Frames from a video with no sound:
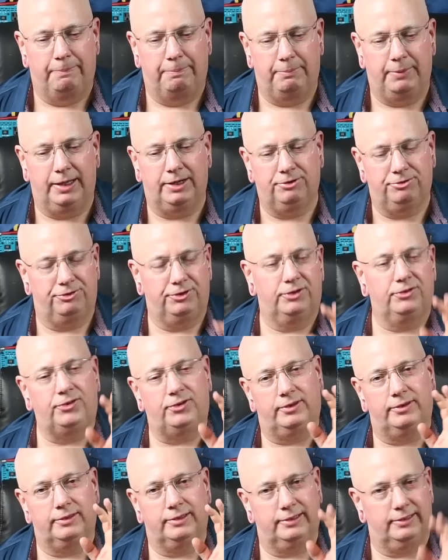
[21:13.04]

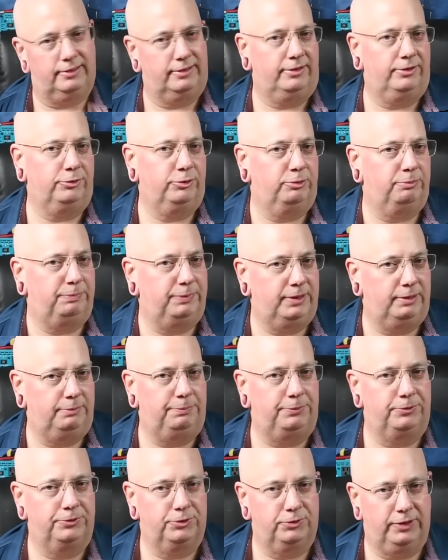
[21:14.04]
metaphysically illiterate
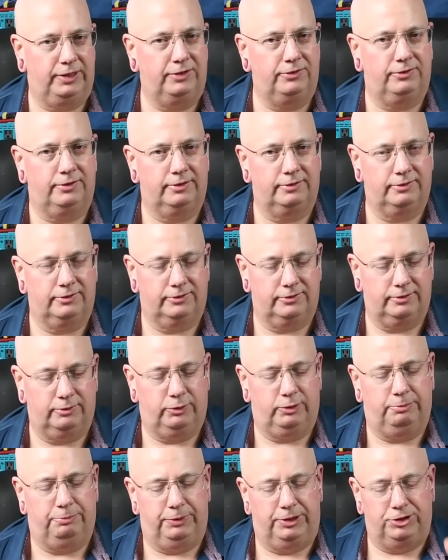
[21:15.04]
people translate this.
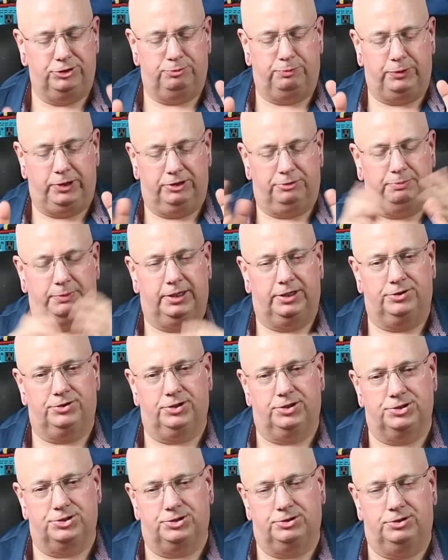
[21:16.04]
So it means breath
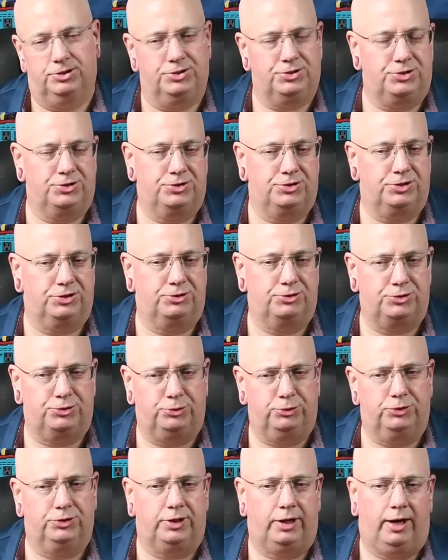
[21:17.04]
meditation. This is the
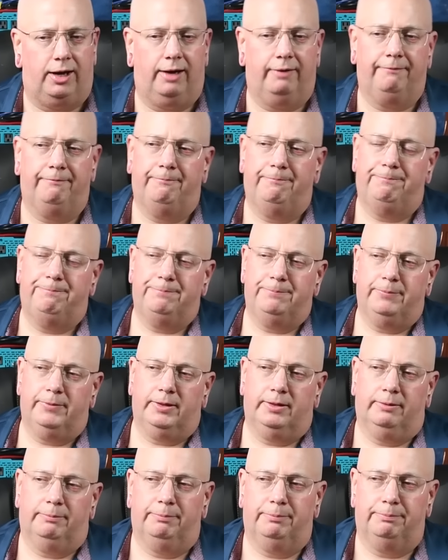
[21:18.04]
sutta,
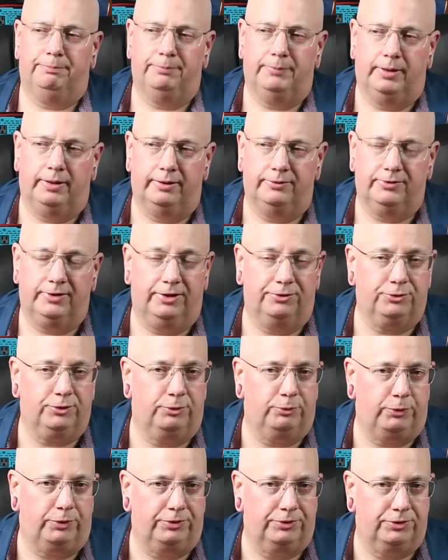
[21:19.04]
uh,
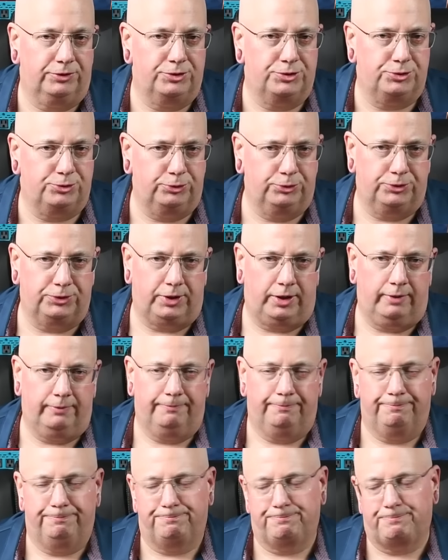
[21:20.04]
Sanskrit word, the sutra,